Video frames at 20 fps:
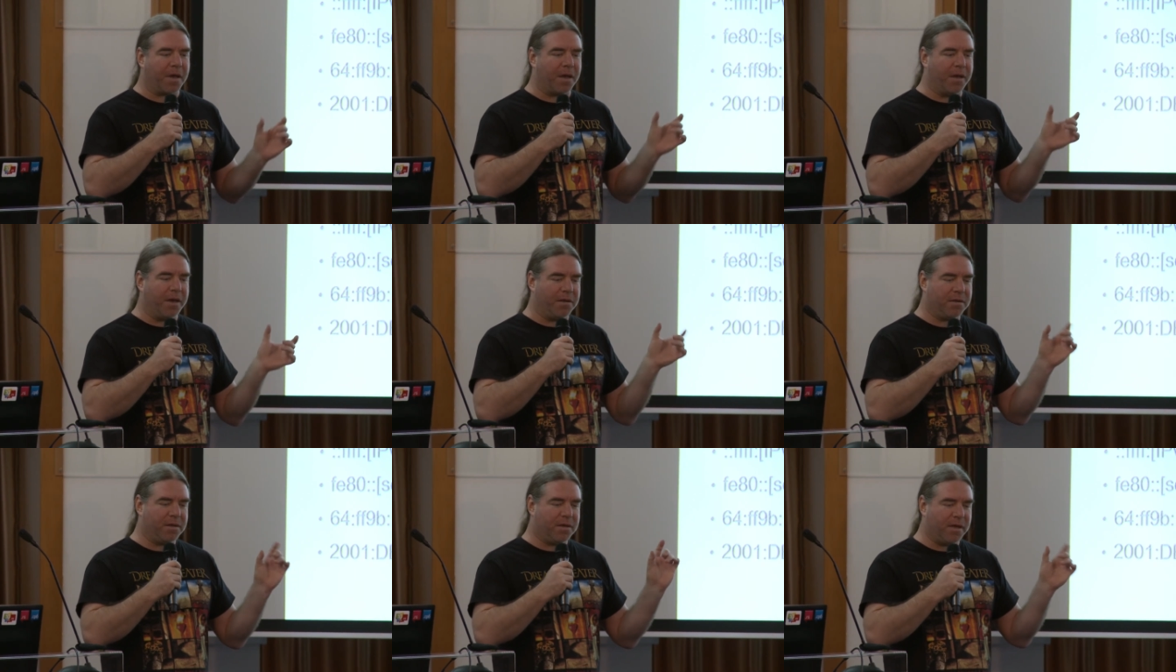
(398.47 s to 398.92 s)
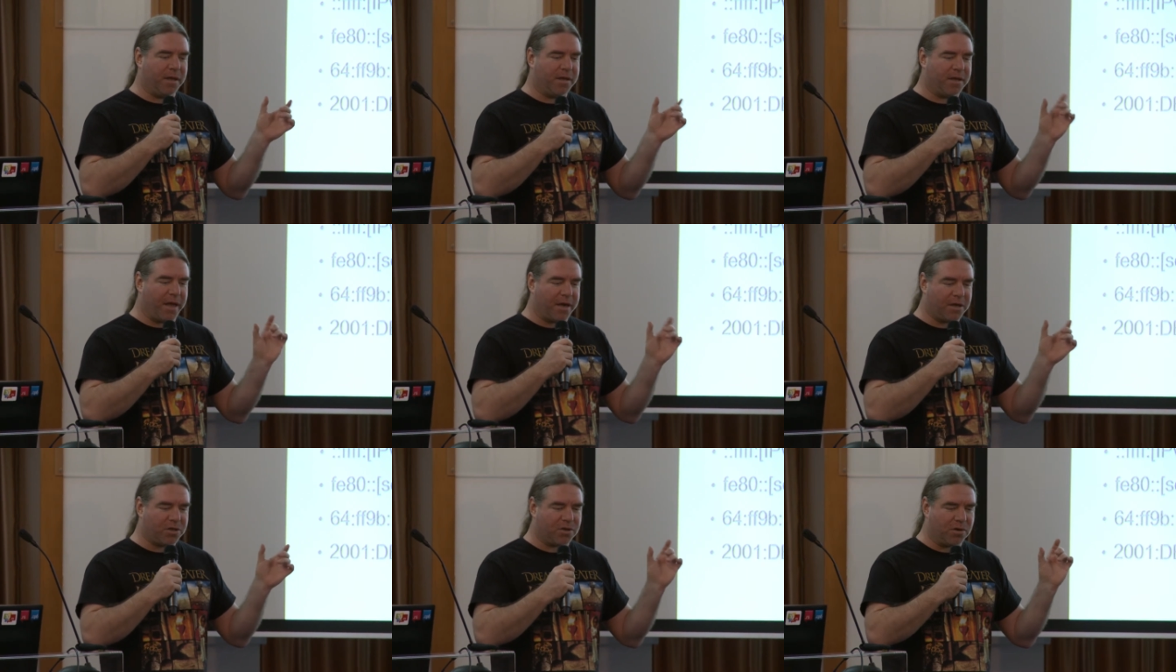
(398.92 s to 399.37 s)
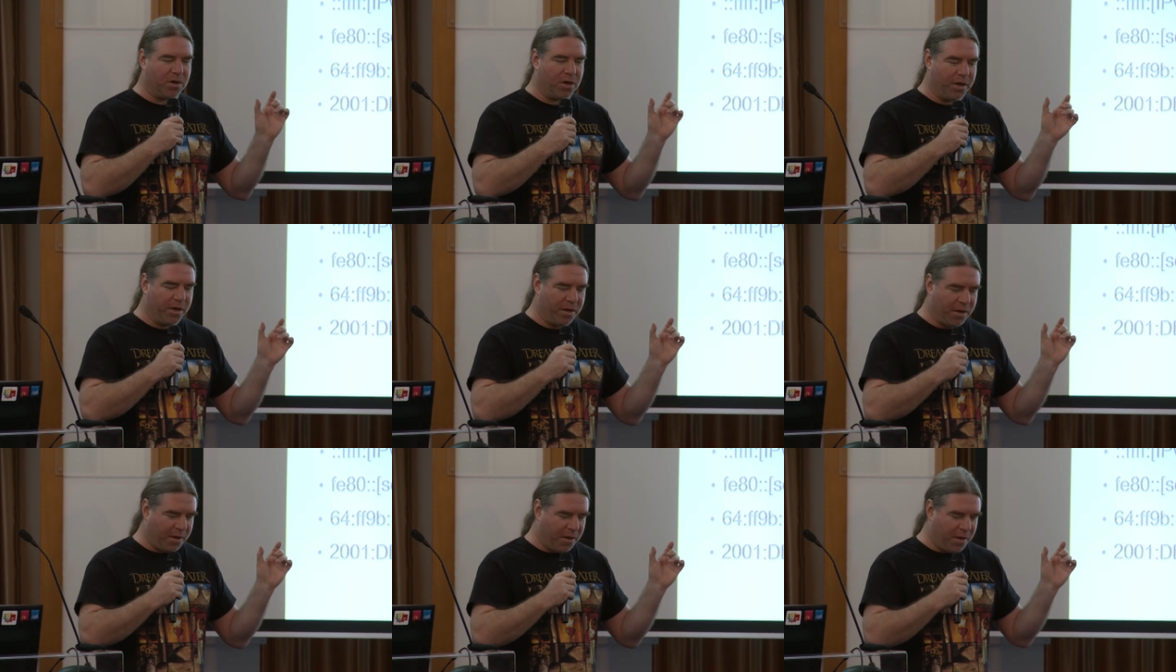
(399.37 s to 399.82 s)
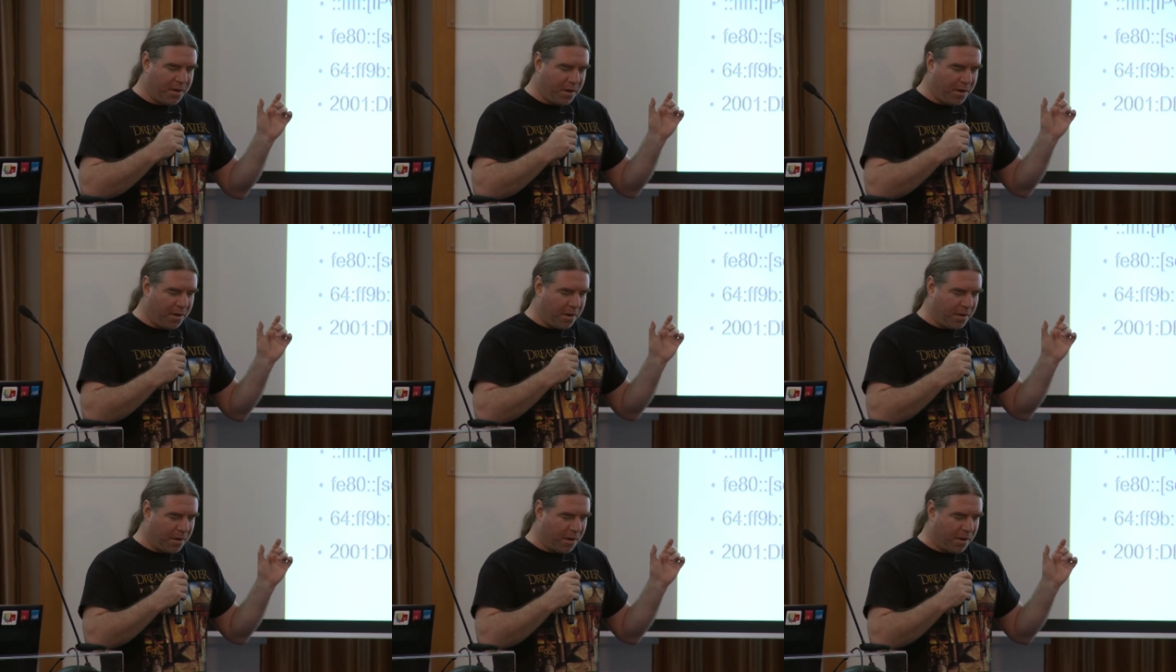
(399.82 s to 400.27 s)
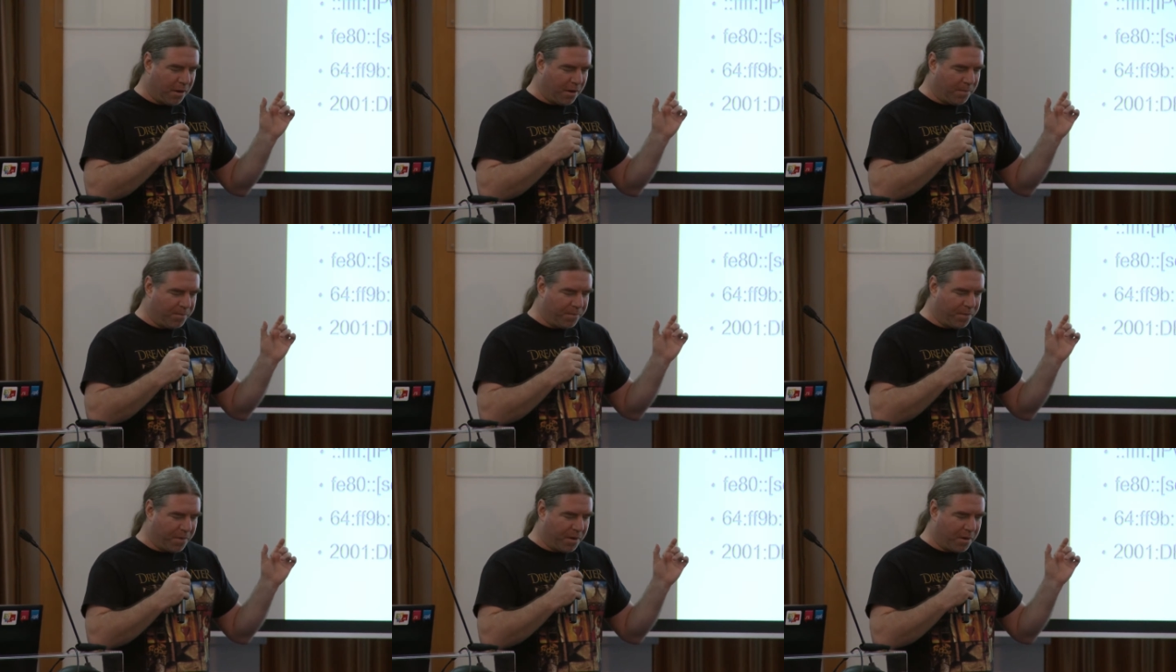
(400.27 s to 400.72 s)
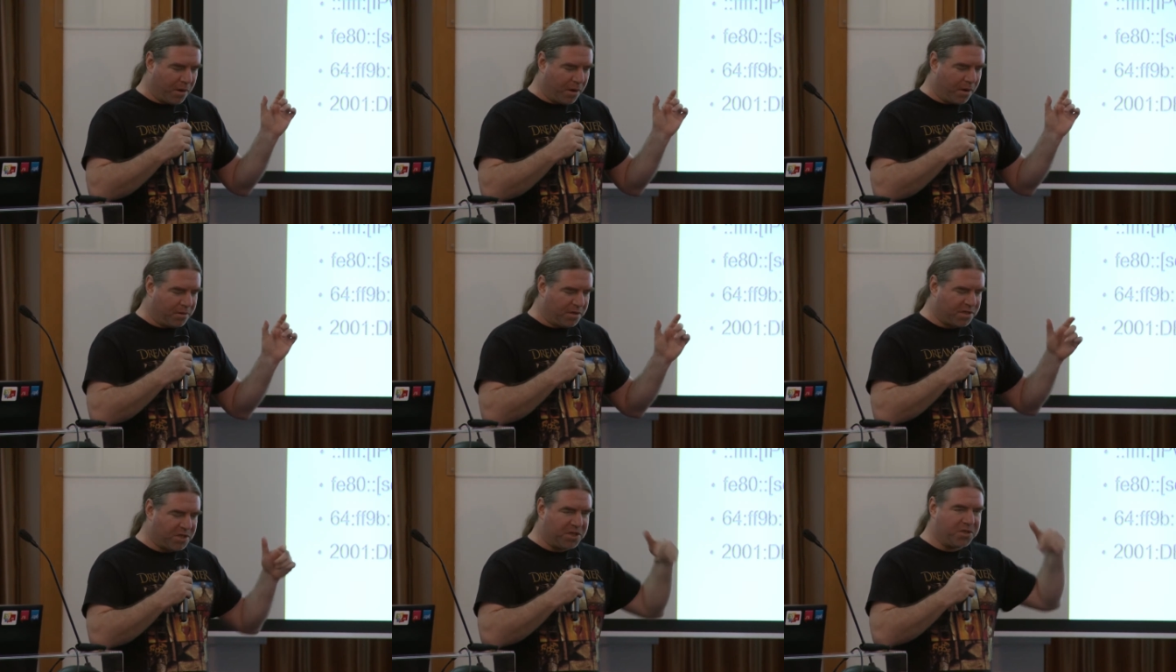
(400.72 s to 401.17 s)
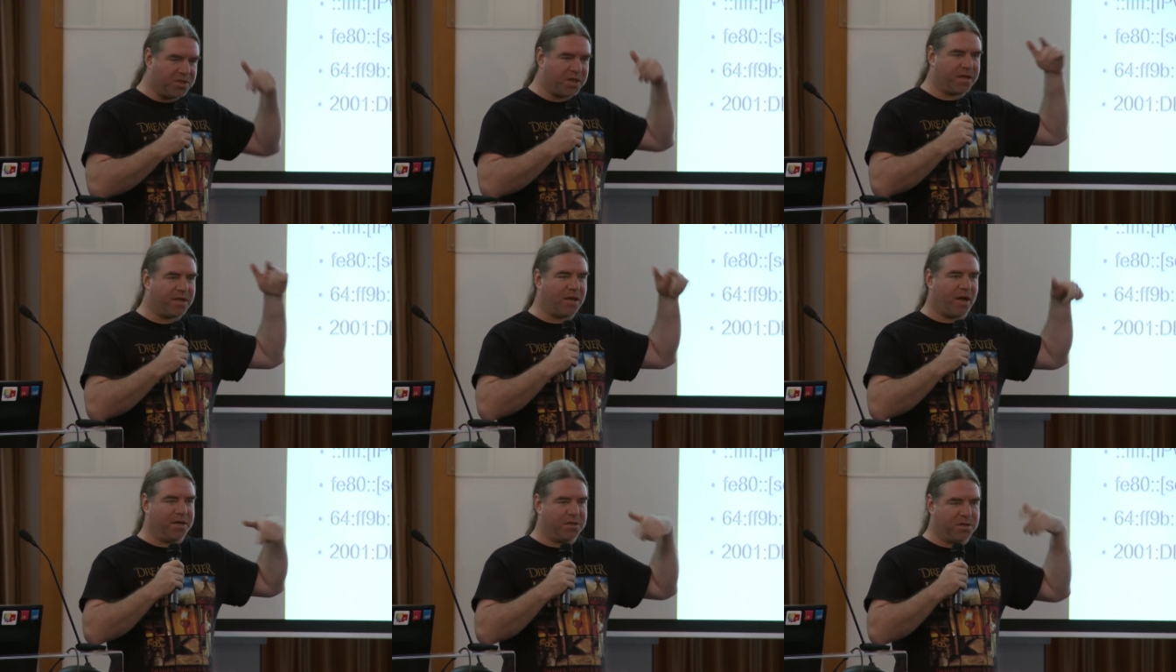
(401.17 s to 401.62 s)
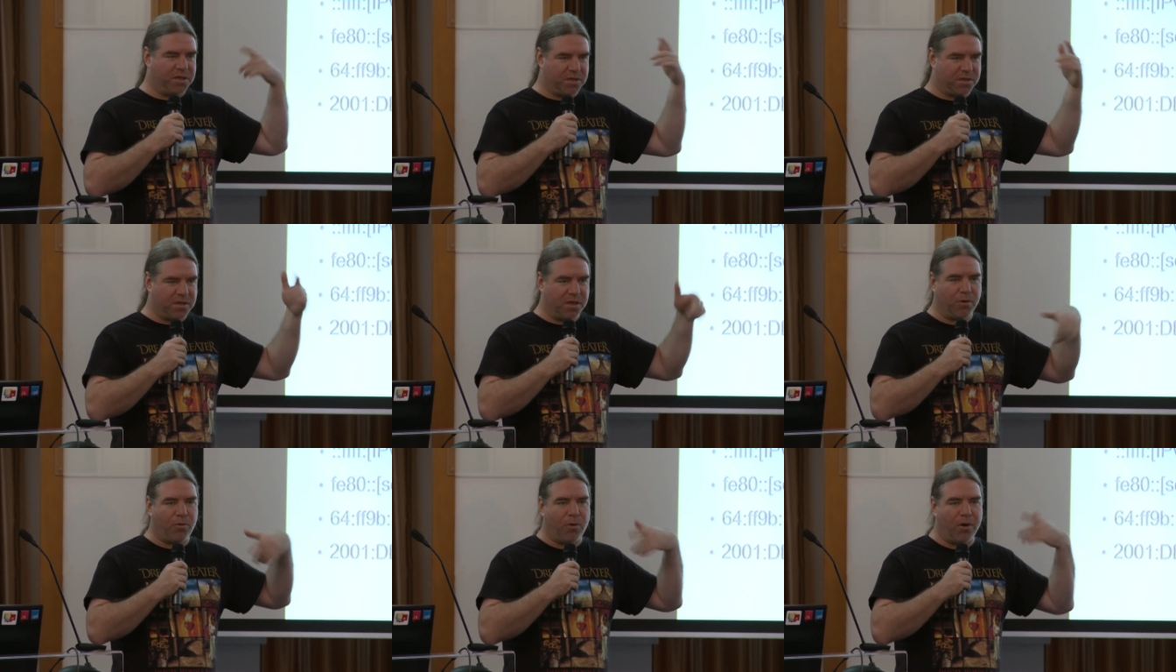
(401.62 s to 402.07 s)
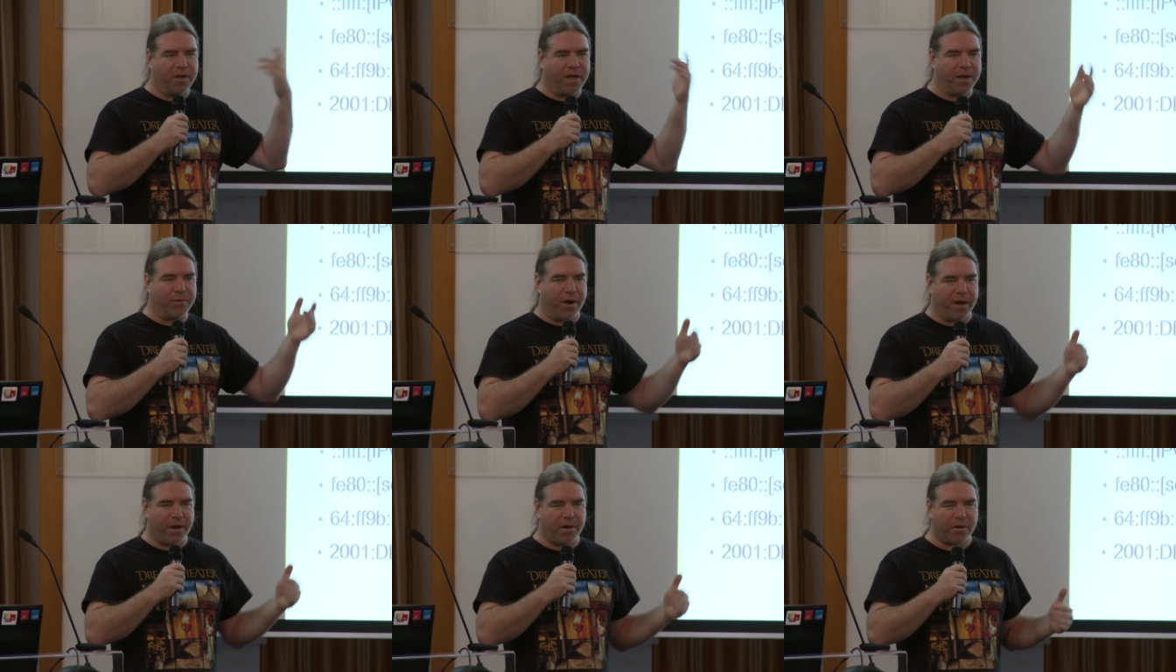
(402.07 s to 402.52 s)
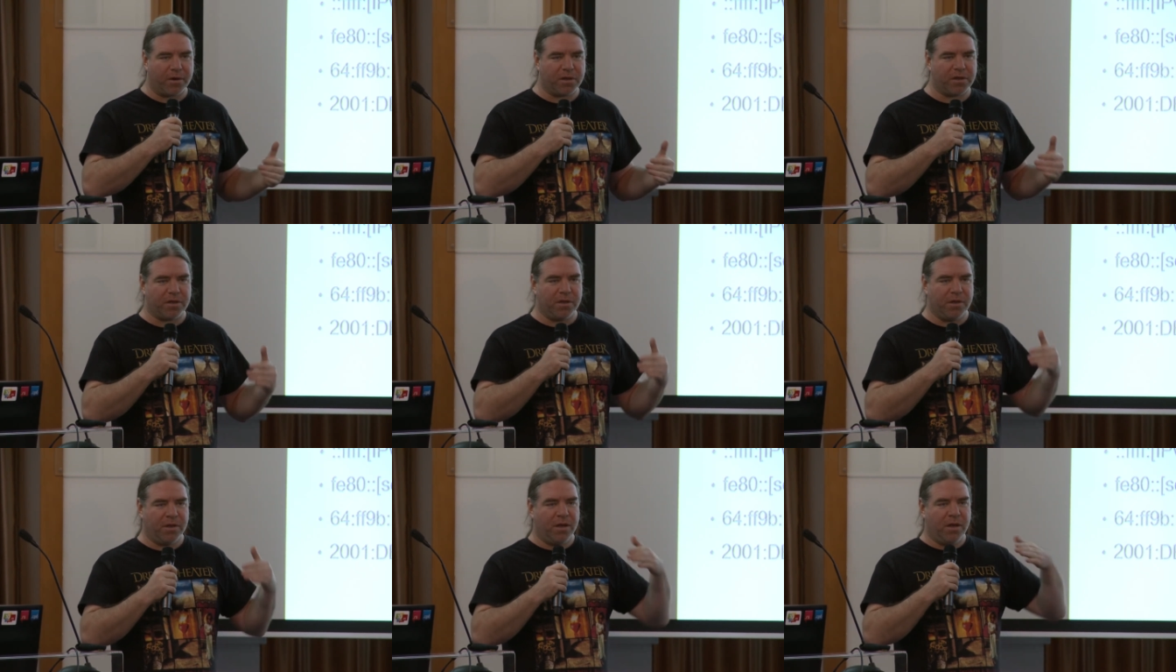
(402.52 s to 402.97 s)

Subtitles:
It actually synthesizes the quad A record